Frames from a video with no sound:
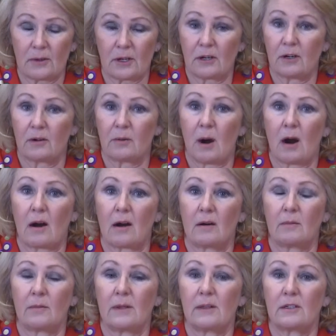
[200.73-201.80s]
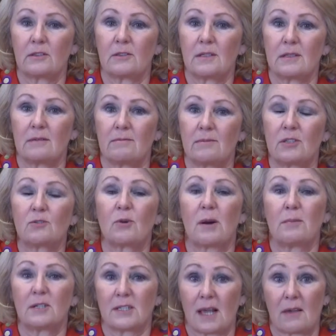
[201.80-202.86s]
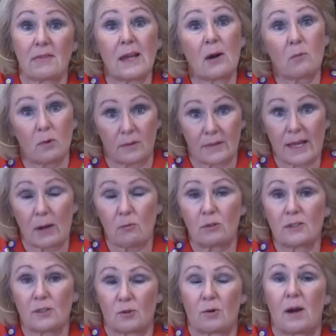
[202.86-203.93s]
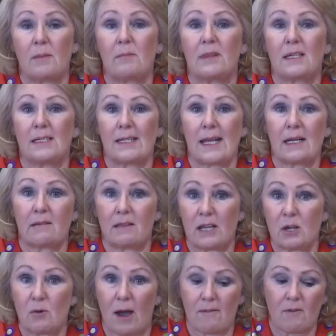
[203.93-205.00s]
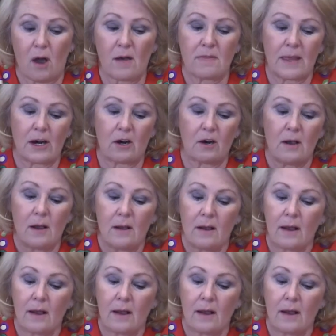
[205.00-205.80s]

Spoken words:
There's scrubbers out there that will scrub the data that you have on there.